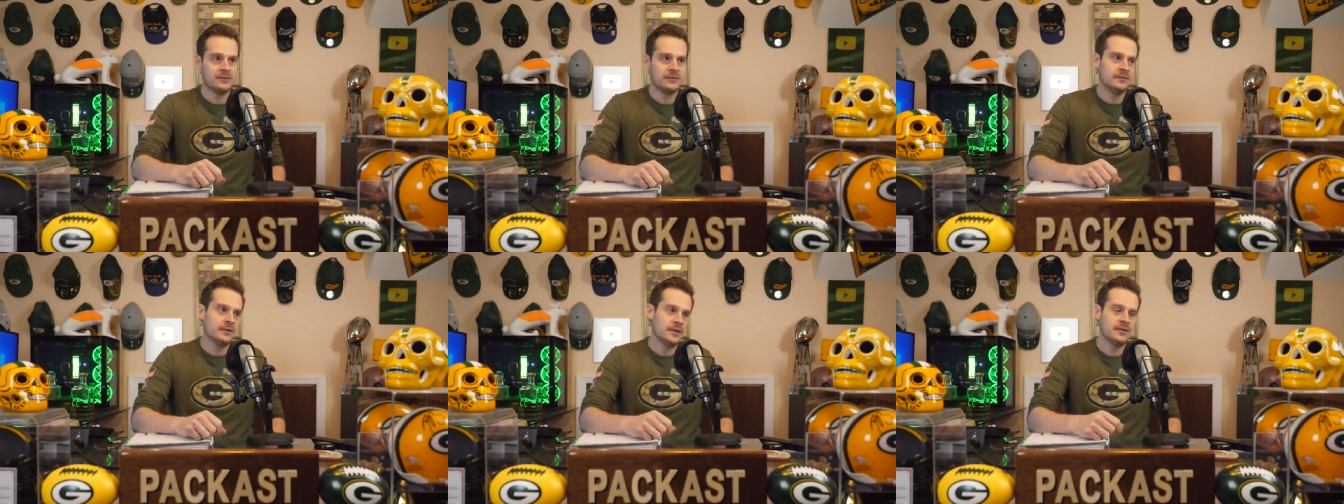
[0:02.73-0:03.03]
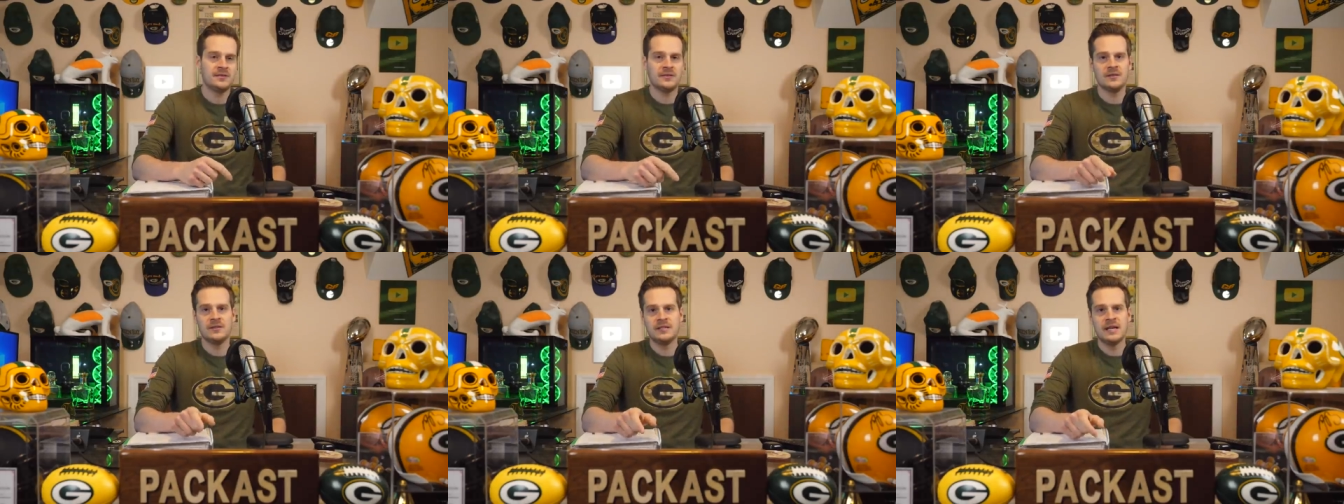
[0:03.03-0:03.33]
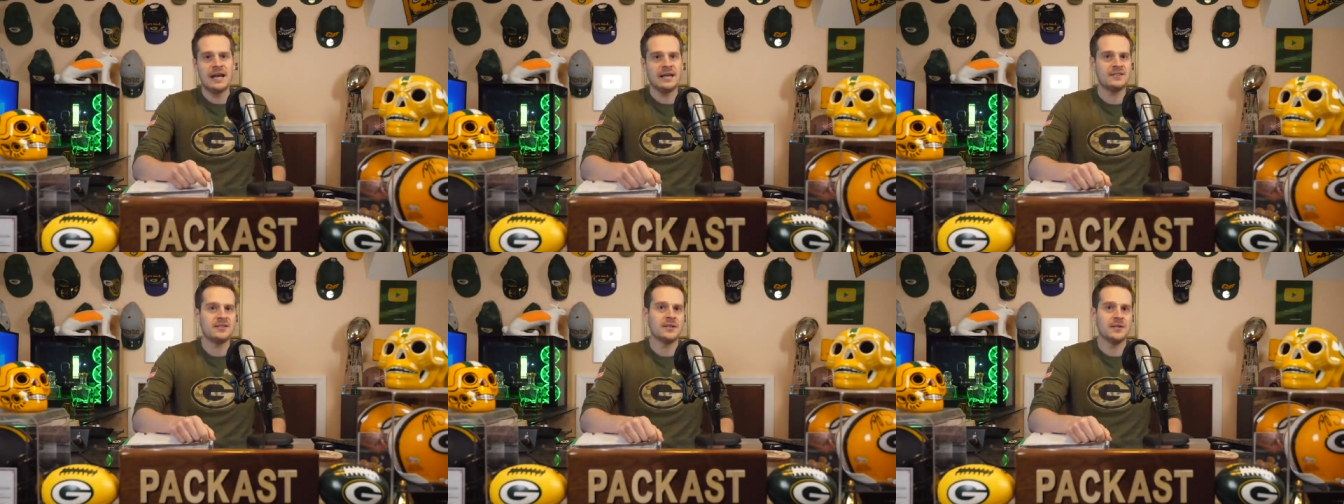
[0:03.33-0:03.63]
it's the
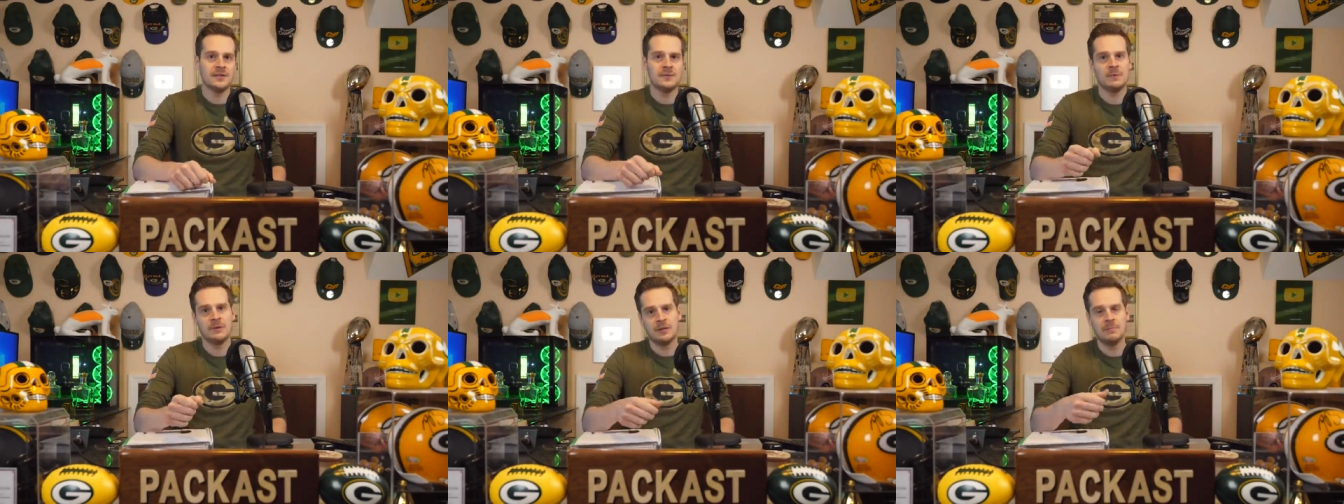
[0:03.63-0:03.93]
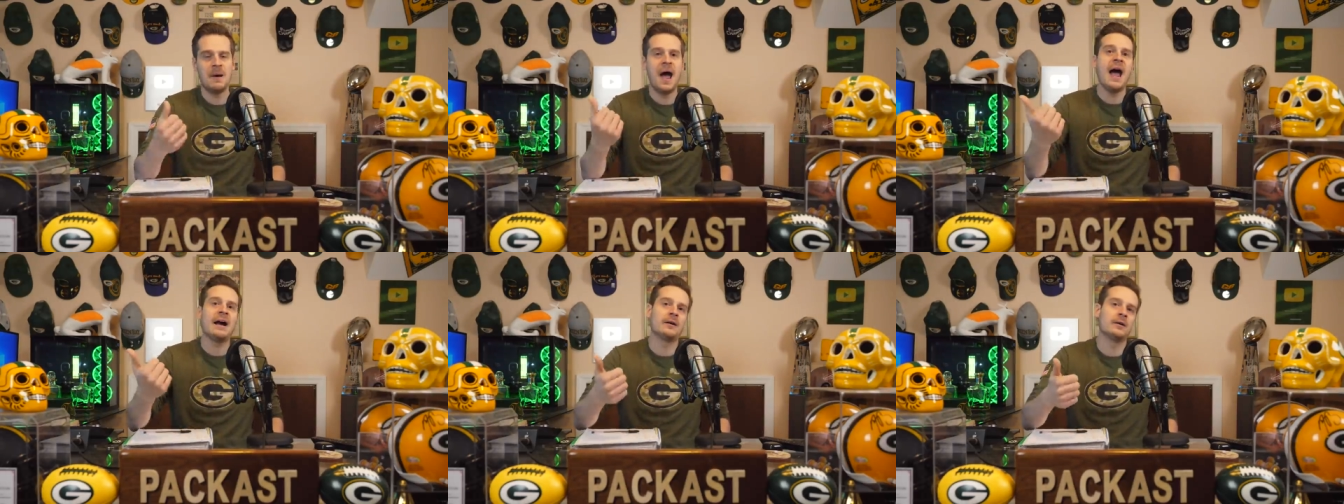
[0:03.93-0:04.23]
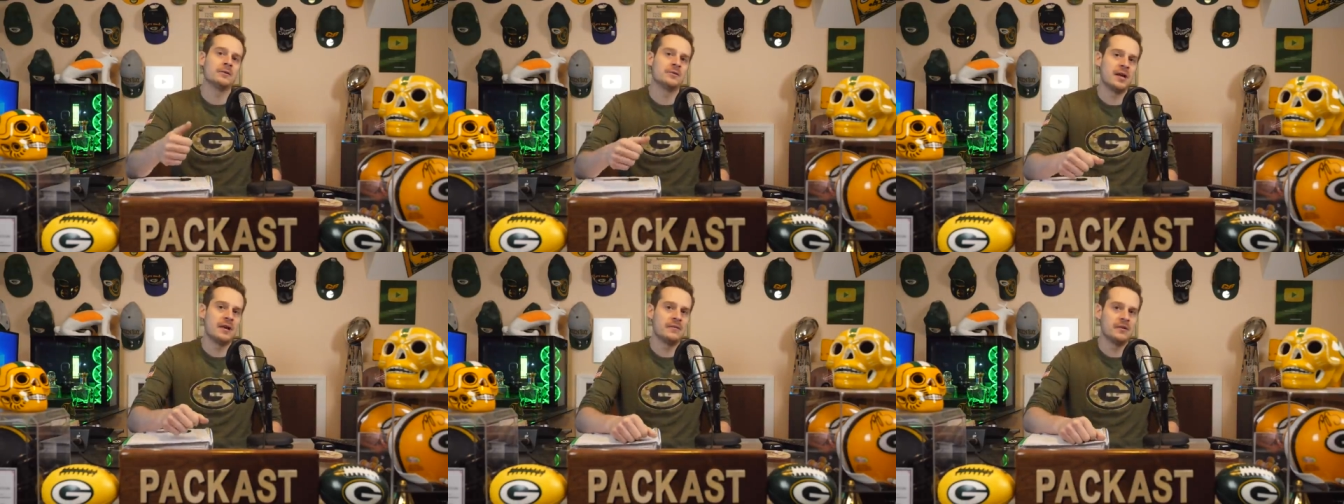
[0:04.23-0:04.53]
Texans, but the
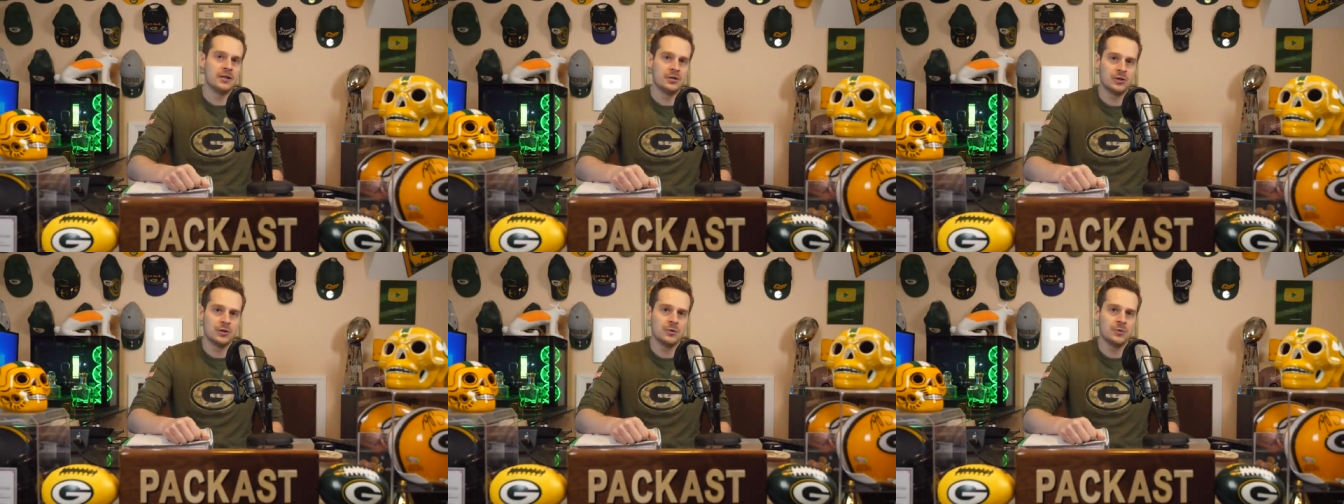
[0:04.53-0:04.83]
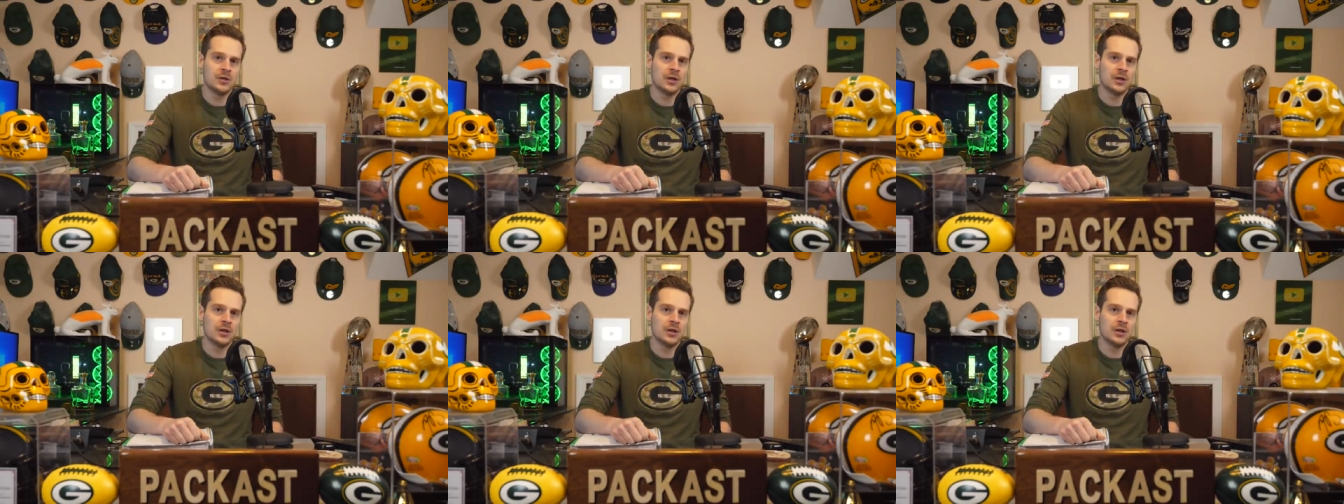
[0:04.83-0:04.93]
Packers have an issue